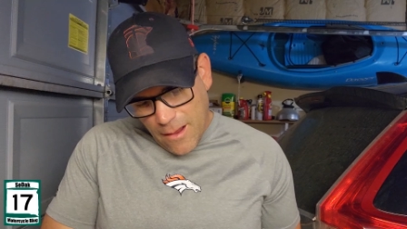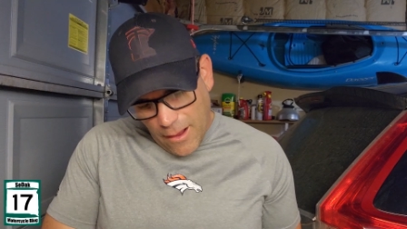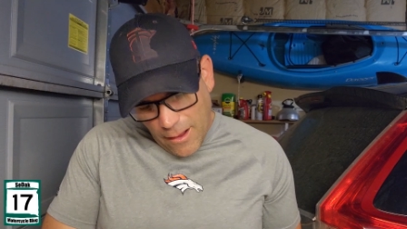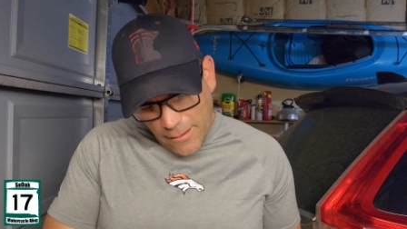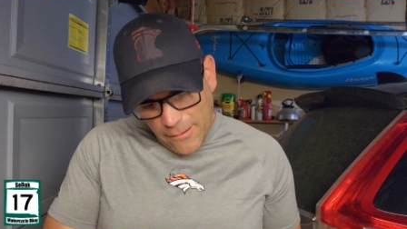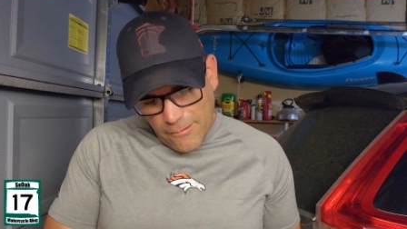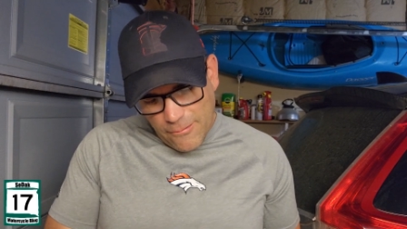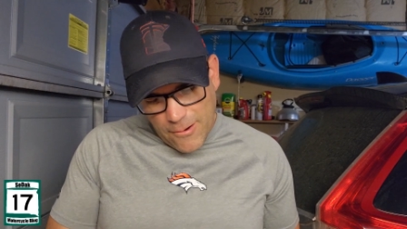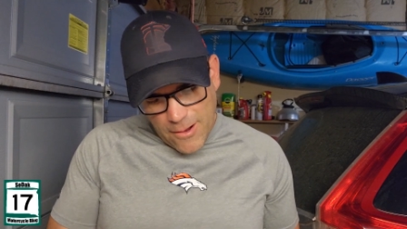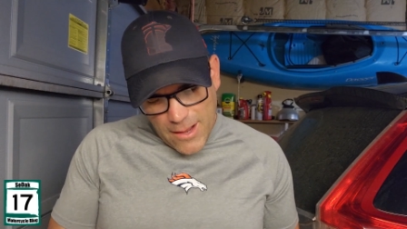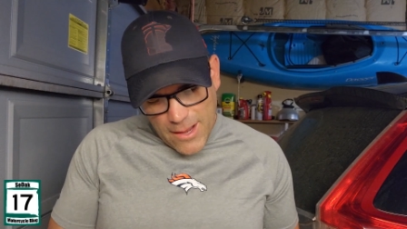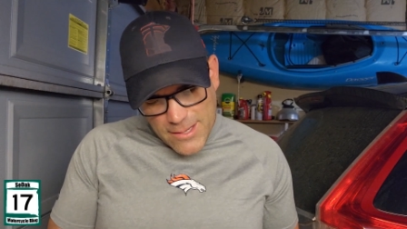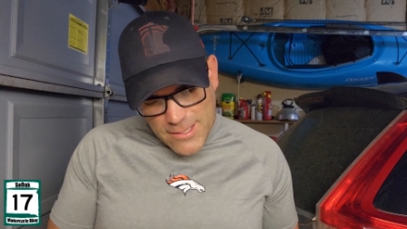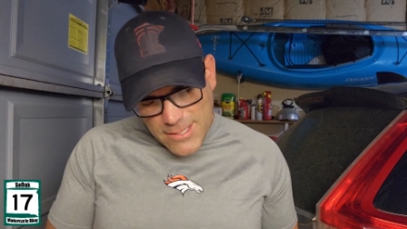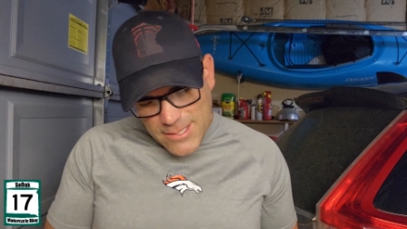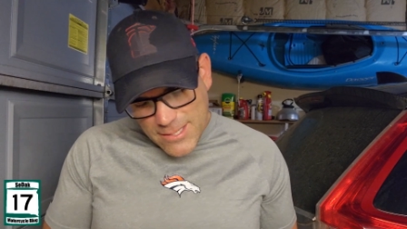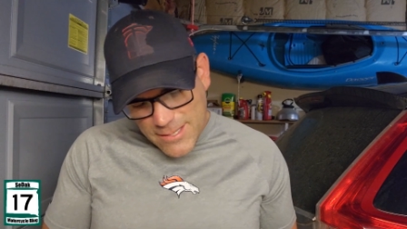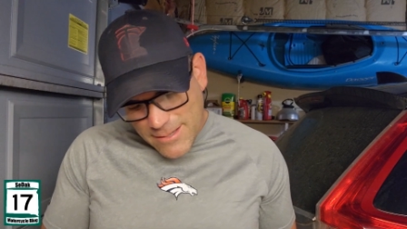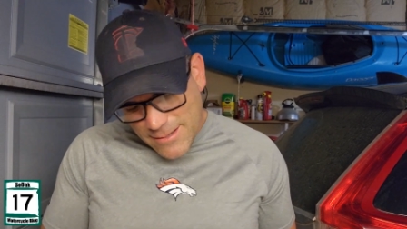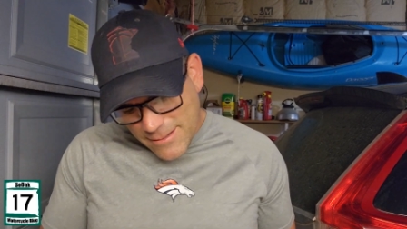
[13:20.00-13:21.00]

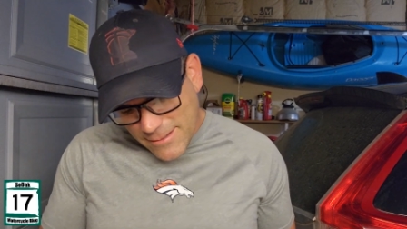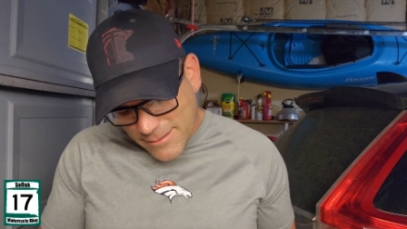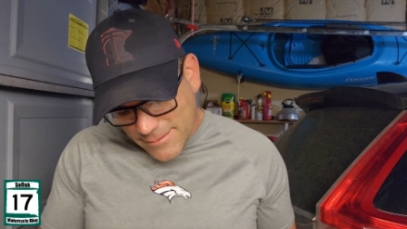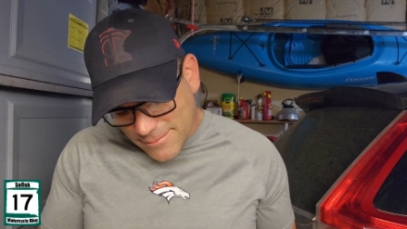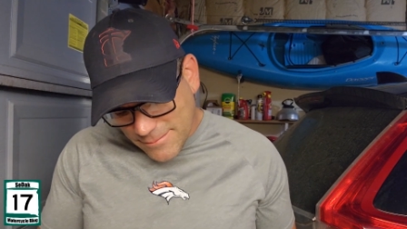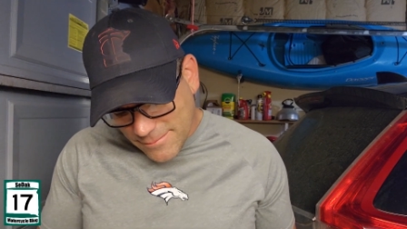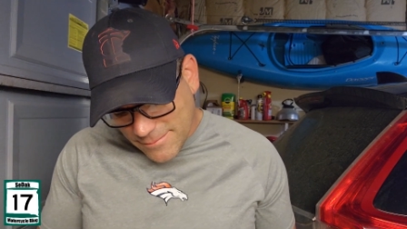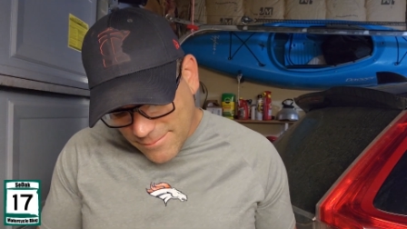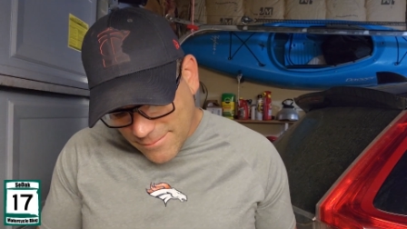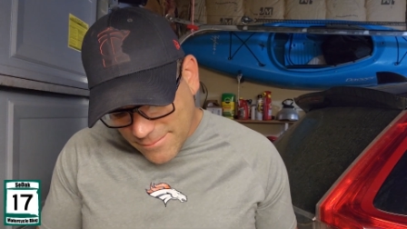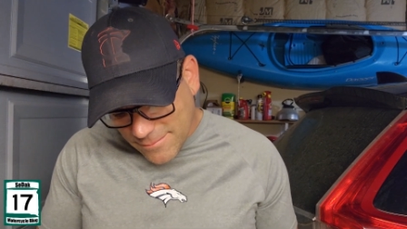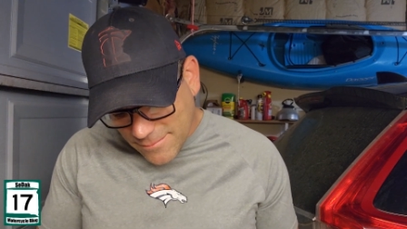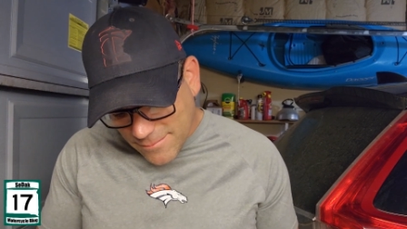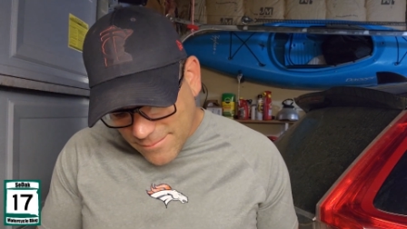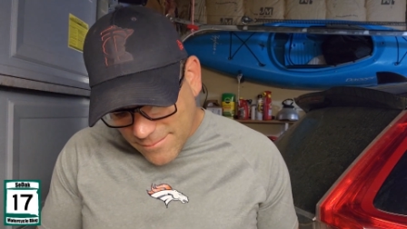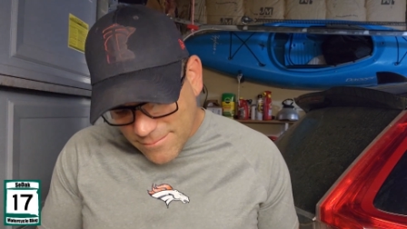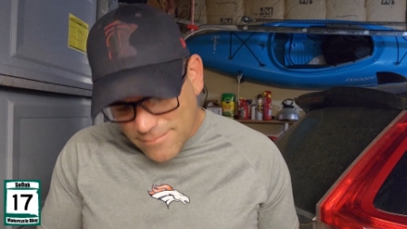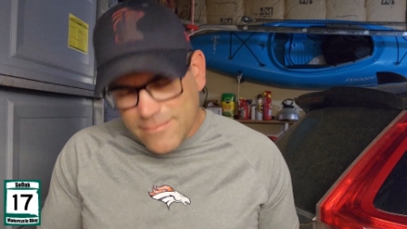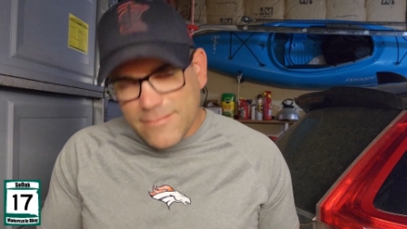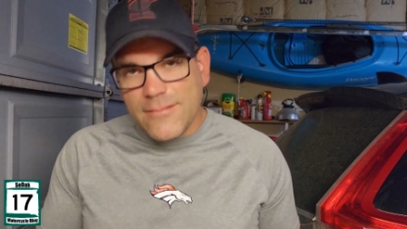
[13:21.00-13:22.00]
Otherwise,
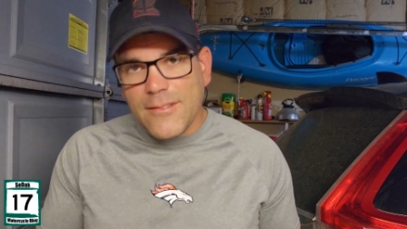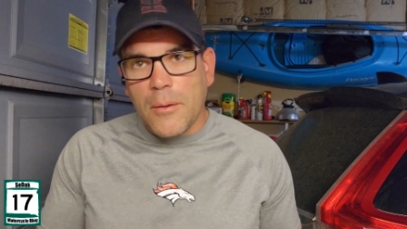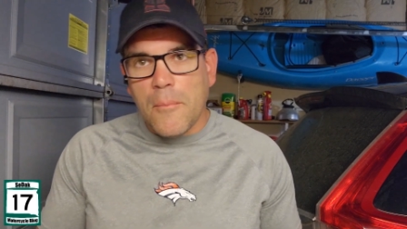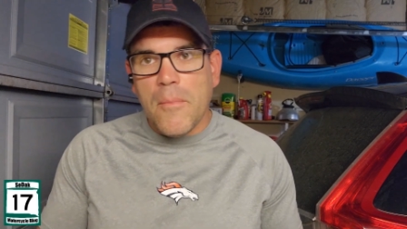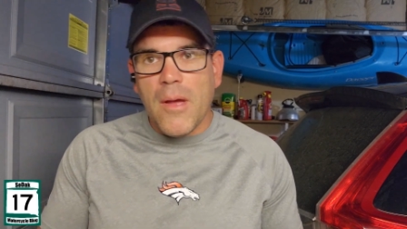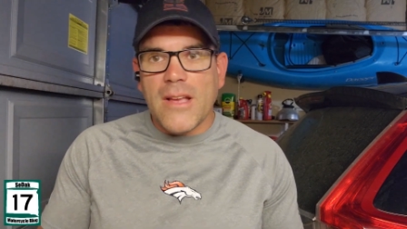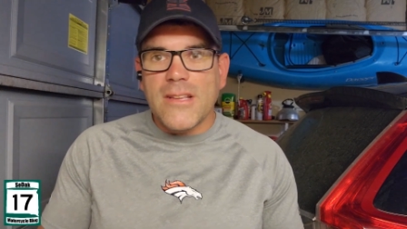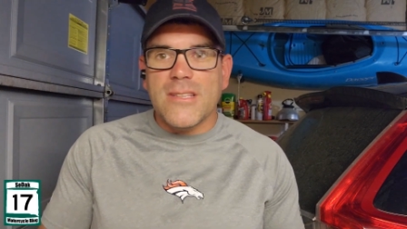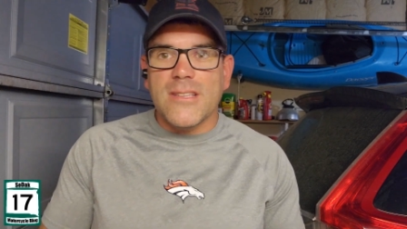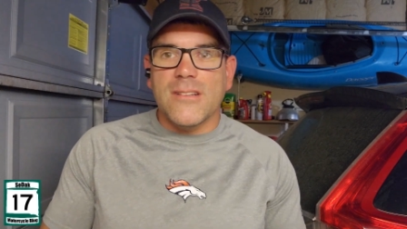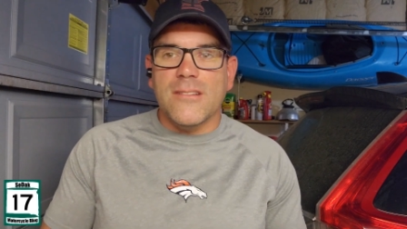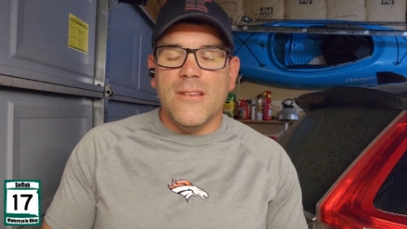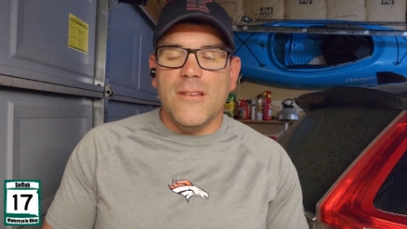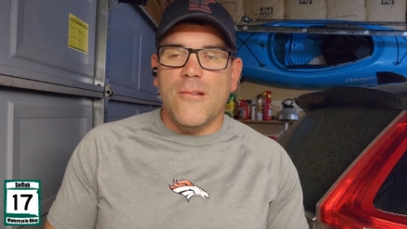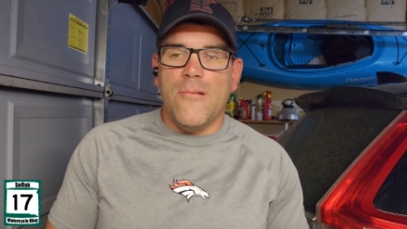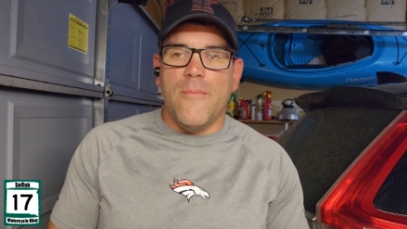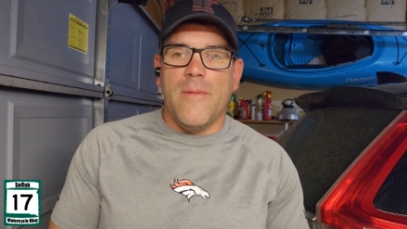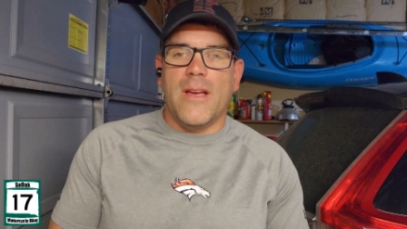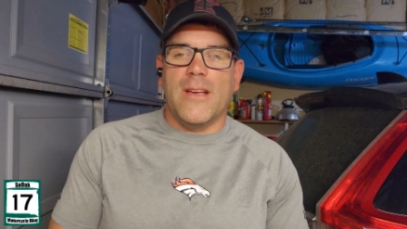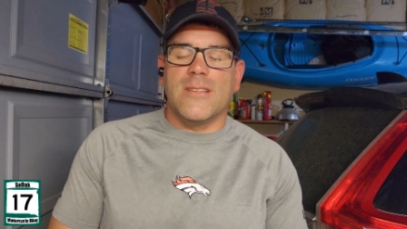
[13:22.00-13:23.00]
basically,
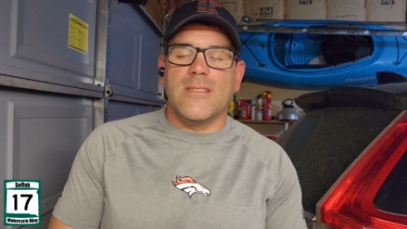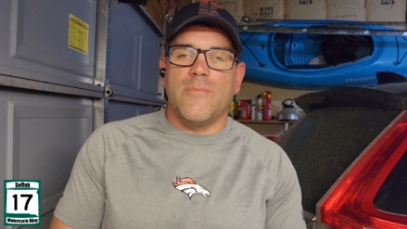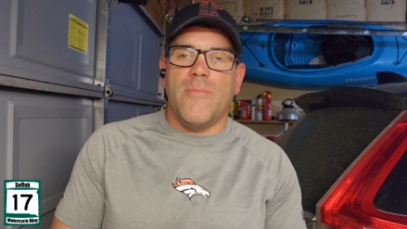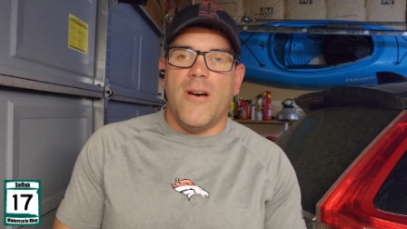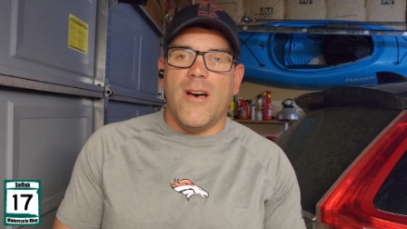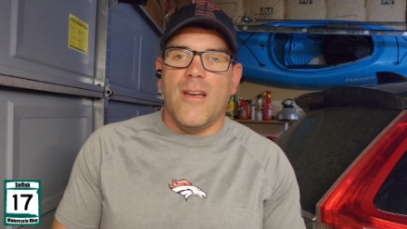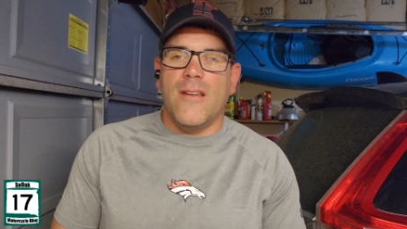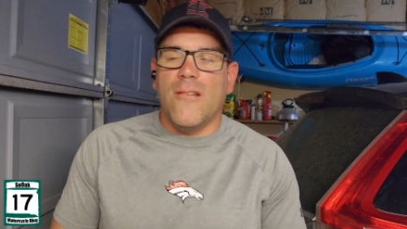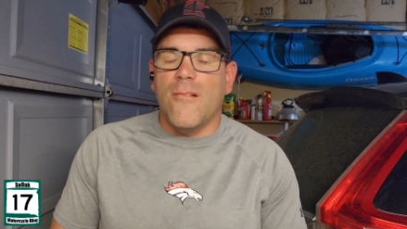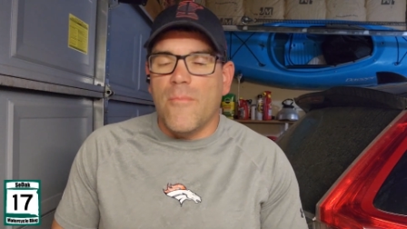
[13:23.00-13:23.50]
don't make a spot.